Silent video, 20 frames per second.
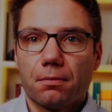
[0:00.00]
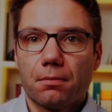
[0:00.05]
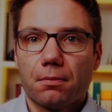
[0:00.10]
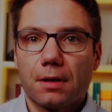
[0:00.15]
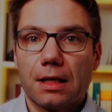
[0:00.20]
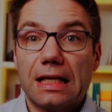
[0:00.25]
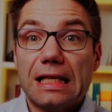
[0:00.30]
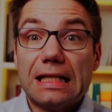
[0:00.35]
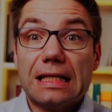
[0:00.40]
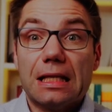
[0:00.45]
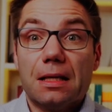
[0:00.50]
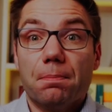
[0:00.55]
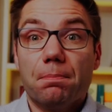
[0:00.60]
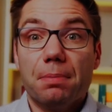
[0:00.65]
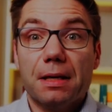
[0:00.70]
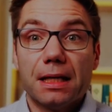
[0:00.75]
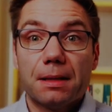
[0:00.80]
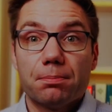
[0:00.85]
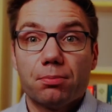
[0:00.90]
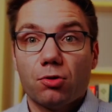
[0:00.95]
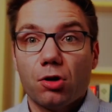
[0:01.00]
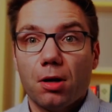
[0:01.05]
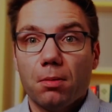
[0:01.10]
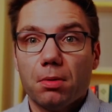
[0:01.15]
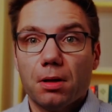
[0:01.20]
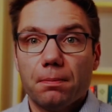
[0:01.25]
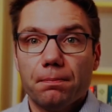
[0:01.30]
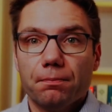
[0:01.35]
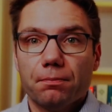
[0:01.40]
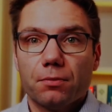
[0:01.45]
Is it a big
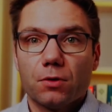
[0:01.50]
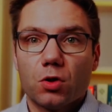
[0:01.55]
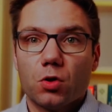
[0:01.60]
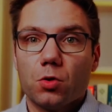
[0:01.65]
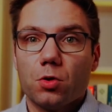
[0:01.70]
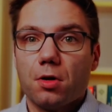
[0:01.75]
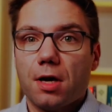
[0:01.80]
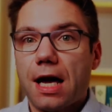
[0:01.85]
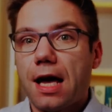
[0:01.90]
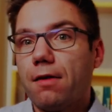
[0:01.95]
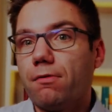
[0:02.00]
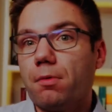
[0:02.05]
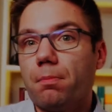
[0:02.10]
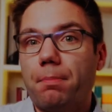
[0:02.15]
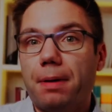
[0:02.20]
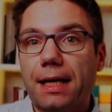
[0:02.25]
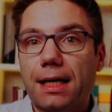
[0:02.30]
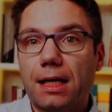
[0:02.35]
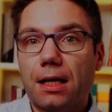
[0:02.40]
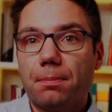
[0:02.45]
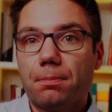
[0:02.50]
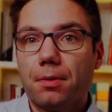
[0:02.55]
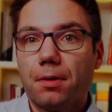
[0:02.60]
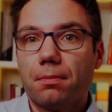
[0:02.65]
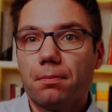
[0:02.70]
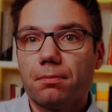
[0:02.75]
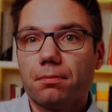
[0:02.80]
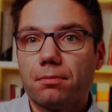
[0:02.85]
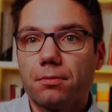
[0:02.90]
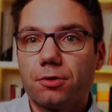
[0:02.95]
problem? Do you have a backup
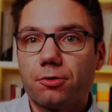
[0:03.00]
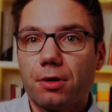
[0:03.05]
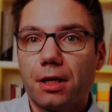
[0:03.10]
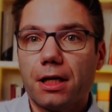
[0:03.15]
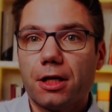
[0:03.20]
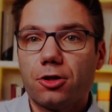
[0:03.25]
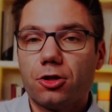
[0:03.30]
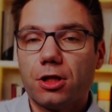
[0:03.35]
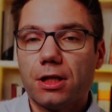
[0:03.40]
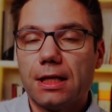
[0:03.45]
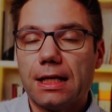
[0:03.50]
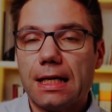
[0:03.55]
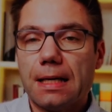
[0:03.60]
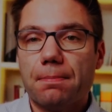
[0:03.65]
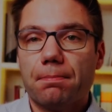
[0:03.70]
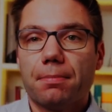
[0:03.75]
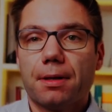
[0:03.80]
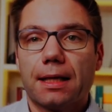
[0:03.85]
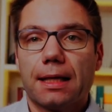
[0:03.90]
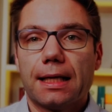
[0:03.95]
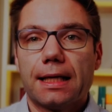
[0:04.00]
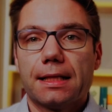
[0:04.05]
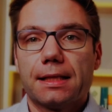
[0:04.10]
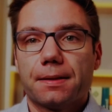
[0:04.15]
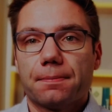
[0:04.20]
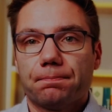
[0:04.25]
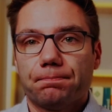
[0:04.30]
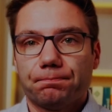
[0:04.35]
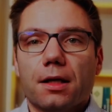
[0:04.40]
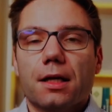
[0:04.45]
strategy in place?
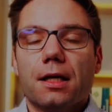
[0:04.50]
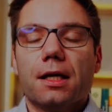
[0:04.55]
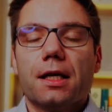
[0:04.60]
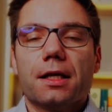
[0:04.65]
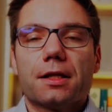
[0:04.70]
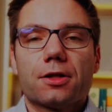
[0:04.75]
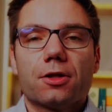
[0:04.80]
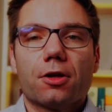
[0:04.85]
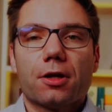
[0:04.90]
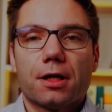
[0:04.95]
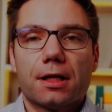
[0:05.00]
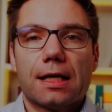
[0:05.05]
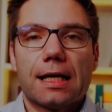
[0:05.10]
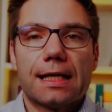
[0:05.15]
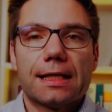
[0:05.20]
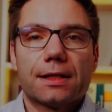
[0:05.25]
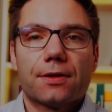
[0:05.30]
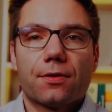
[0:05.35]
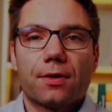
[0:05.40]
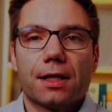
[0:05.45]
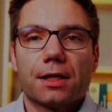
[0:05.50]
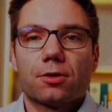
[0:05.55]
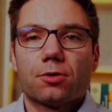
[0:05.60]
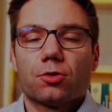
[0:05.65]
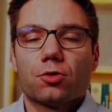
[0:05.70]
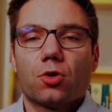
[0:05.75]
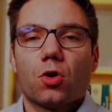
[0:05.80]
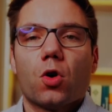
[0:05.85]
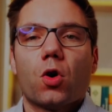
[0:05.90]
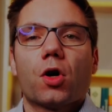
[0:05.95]
It's not a nice thing to
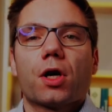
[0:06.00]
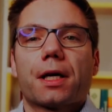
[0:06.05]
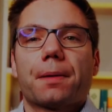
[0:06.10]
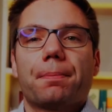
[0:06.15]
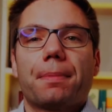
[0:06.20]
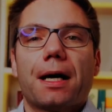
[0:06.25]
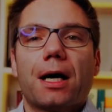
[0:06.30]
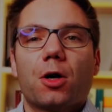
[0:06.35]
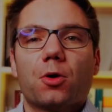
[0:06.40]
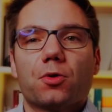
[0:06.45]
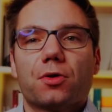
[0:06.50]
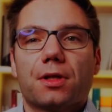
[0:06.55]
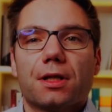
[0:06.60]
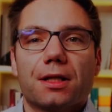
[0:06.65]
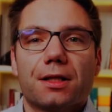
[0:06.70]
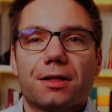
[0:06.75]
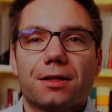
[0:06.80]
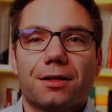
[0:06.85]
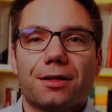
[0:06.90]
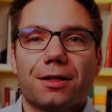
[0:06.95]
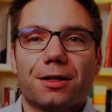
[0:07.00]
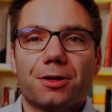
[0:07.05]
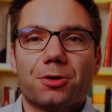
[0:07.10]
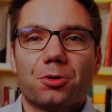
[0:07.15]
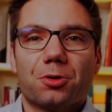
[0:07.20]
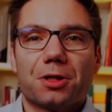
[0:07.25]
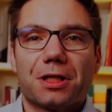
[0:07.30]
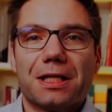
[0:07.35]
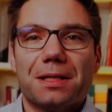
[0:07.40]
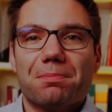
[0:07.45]
talk about that your
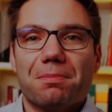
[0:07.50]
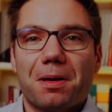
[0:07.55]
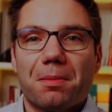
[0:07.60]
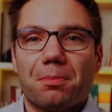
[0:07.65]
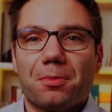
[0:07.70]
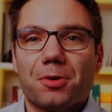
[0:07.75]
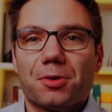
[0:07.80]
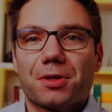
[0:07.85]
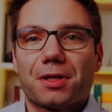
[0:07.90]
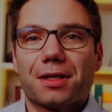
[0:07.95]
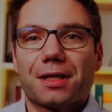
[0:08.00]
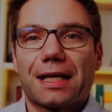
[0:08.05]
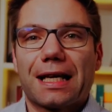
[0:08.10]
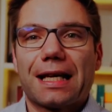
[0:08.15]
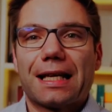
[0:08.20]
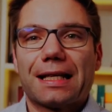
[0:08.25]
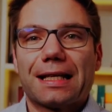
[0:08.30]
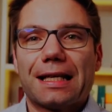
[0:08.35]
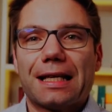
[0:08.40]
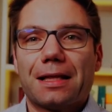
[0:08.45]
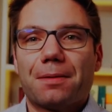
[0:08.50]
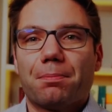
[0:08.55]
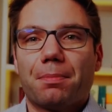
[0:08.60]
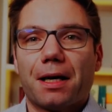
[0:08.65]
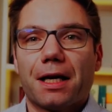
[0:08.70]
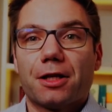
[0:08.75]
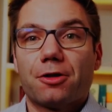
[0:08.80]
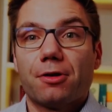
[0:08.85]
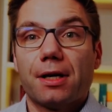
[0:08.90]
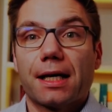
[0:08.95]
team members are getting hit by a
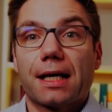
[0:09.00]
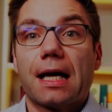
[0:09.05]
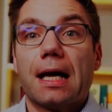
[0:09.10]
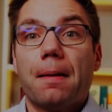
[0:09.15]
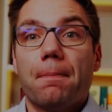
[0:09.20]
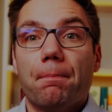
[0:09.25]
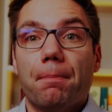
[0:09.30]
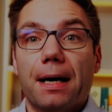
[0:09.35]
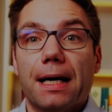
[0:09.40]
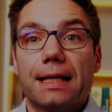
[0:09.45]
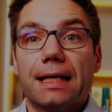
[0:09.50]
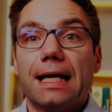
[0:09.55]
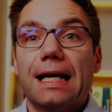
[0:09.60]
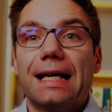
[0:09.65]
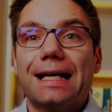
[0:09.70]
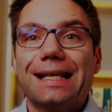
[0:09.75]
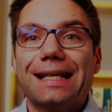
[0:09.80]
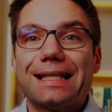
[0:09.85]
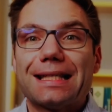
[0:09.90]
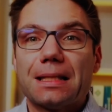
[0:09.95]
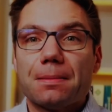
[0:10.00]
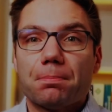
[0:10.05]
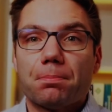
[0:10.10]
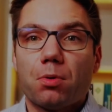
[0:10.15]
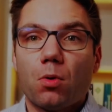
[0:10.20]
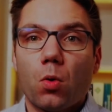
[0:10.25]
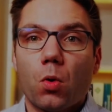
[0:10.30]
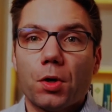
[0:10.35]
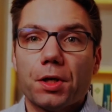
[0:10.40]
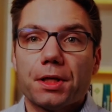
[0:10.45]
truck, but it's
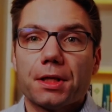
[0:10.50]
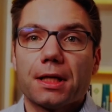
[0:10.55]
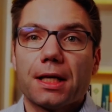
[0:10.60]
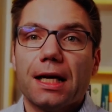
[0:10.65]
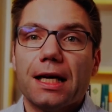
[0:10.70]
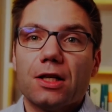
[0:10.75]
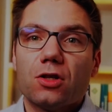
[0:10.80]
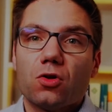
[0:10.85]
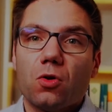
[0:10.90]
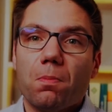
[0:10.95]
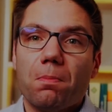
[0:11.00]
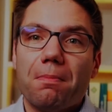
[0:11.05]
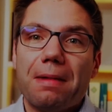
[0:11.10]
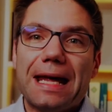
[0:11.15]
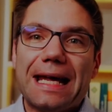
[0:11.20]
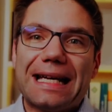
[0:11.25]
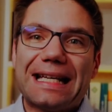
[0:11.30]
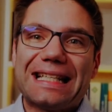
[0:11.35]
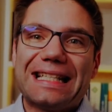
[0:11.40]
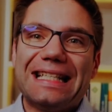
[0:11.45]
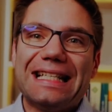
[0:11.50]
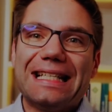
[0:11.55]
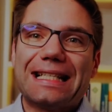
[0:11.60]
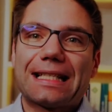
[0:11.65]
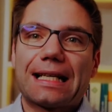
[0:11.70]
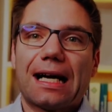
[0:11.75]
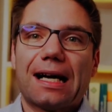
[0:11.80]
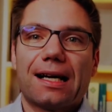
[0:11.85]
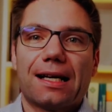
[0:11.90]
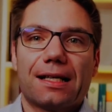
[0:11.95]
important to make these
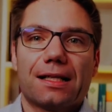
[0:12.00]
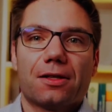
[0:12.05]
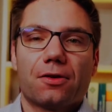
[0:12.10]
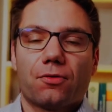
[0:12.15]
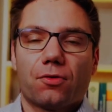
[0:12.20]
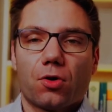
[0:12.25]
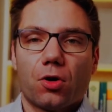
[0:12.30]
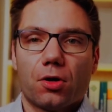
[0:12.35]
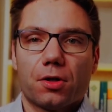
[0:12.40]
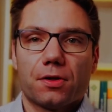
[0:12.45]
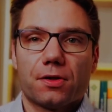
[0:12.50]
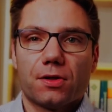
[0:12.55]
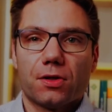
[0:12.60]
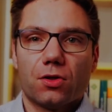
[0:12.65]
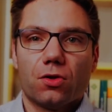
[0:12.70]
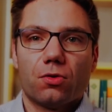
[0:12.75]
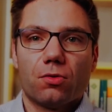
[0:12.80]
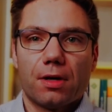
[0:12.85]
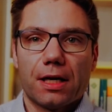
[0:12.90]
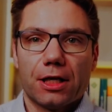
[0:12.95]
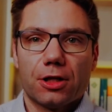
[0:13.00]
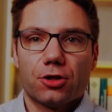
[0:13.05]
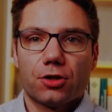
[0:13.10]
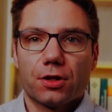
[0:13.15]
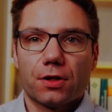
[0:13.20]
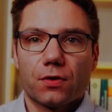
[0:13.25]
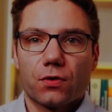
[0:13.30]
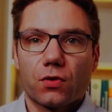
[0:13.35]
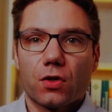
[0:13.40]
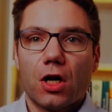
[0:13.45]
kind of
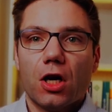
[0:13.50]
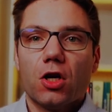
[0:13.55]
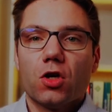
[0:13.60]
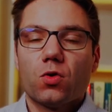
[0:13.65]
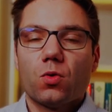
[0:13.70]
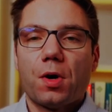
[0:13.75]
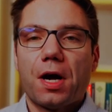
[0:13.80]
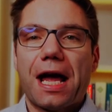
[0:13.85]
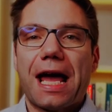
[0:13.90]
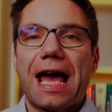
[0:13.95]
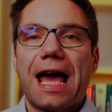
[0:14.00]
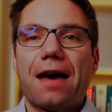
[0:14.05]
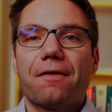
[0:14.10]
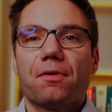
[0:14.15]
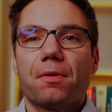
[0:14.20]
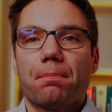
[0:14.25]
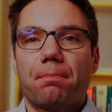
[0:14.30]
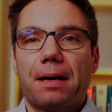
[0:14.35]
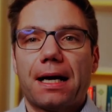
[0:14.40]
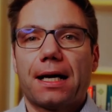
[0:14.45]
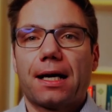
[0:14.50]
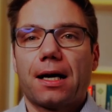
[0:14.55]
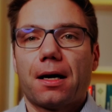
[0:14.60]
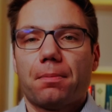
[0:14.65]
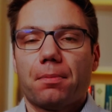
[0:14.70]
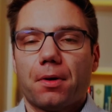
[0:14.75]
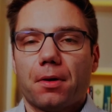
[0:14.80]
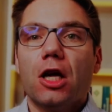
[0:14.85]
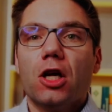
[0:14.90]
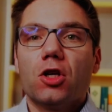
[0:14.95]
considerations, to have a
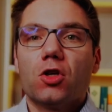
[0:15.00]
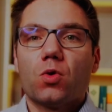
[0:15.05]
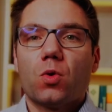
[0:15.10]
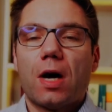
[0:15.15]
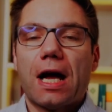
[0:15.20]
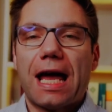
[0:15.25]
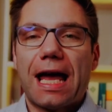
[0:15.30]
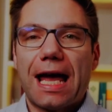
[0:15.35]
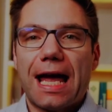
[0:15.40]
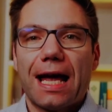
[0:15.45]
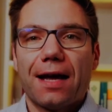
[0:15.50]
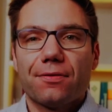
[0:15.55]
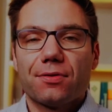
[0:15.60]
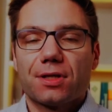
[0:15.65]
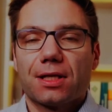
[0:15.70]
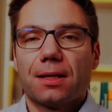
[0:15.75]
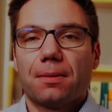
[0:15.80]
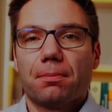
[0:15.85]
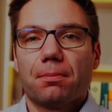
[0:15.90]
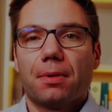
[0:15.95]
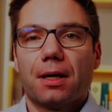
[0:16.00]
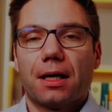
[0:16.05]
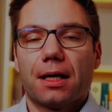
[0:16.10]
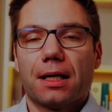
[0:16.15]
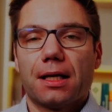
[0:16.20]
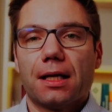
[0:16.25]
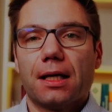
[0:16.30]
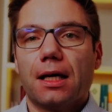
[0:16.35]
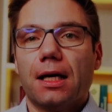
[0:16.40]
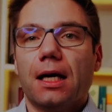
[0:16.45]
backup, to have
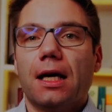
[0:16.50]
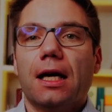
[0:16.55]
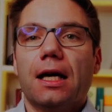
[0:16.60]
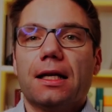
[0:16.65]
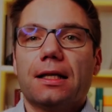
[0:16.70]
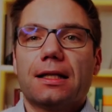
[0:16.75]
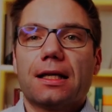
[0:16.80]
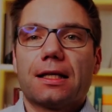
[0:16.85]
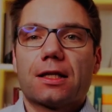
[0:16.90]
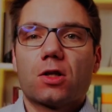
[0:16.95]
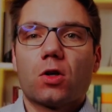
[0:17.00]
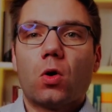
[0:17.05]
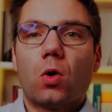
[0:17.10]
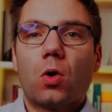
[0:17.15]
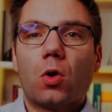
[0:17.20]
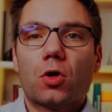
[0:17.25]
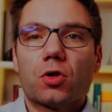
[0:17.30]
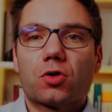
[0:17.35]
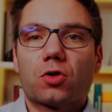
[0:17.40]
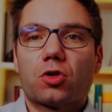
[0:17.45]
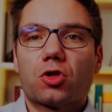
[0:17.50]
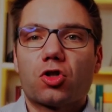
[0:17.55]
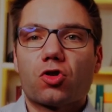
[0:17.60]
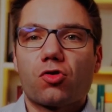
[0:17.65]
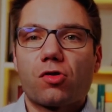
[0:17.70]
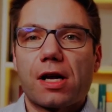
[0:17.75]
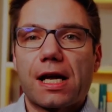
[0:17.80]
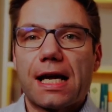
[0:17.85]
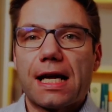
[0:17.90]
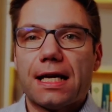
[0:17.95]
somebody that's also
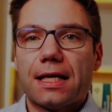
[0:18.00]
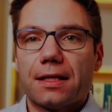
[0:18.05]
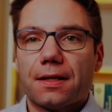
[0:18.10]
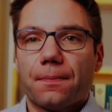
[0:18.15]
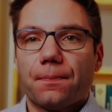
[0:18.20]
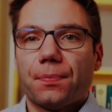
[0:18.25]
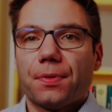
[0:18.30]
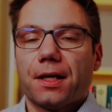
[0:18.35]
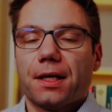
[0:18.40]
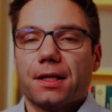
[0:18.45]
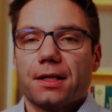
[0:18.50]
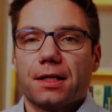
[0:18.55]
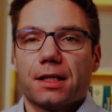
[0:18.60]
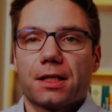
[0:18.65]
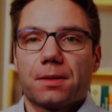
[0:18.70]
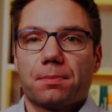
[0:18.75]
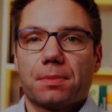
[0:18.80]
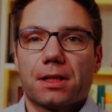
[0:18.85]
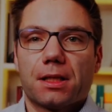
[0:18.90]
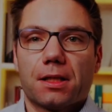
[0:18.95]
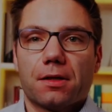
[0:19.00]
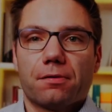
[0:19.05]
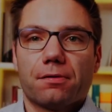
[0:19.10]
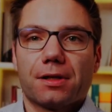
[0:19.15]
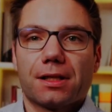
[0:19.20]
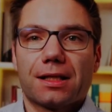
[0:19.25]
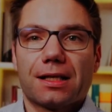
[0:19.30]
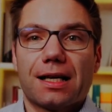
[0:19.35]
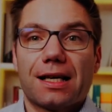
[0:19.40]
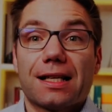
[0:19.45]
trained in this specific
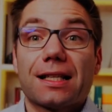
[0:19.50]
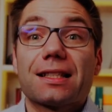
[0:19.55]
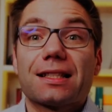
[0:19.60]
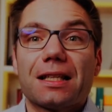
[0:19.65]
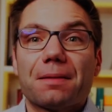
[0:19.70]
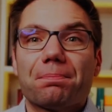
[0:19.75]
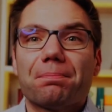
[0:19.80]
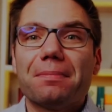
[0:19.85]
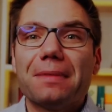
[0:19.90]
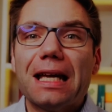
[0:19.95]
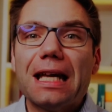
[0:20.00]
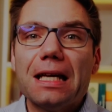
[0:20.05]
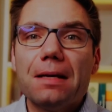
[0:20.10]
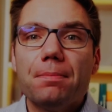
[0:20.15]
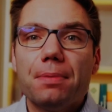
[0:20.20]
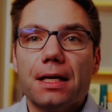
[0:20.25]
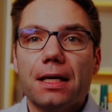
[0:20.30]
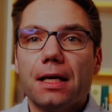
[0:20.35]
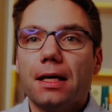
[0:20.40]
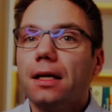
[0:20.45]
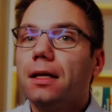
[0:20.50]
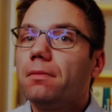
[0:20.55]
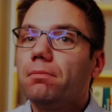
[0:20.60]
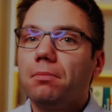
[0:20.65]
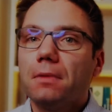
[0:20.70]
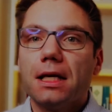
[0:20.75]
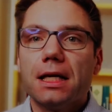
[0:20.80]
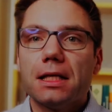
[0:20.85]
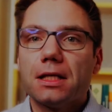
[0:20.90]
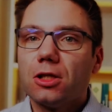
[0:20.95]
task that maybe
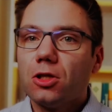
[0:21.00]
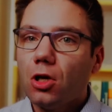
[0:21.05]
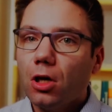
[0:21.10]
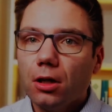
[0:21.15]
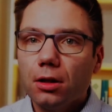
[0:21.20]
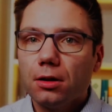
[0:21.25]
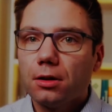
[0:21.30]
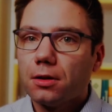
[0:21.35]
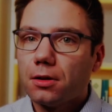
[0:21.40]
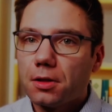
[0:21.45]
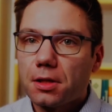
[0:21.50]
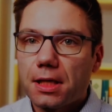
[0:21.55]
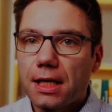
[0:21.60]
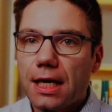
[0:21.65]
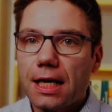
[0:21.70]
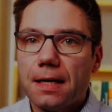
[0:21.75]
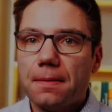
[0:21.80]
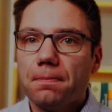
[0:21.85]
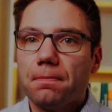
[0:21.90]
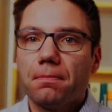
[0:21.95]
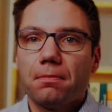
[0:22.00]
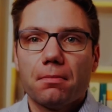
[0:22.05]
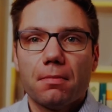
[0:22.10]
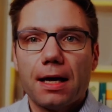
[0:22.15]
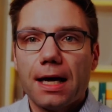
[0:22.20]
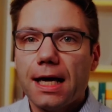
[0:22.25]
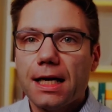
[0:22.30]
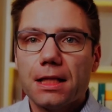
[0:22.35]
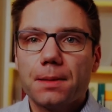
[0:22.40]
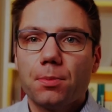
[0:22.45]
is not the same
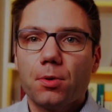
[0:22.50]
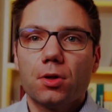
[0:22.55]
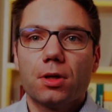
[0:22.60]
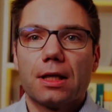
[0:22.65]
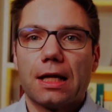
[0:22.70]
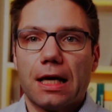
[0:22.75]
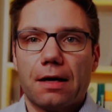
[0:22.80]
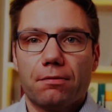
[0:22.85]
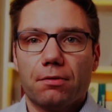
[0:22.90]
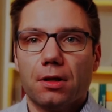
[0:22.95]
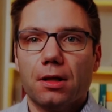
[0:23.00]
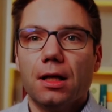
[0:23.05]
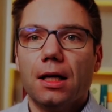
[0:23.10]
expert level